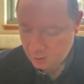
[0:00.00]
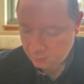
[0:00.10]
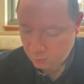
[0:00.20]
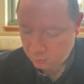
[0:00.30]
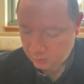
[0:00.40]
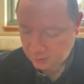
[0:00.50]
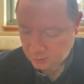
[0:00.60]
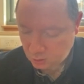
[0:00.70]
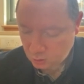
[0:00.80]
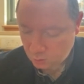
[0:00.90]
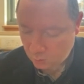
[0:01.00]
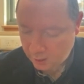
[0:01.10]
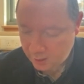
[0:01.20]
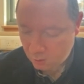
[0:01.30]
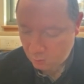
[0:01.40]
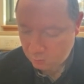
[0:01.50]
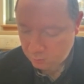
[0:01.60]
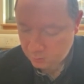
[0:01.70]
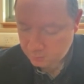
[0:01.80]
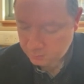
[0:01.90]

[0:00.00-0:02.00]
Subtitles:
4 threes is 12.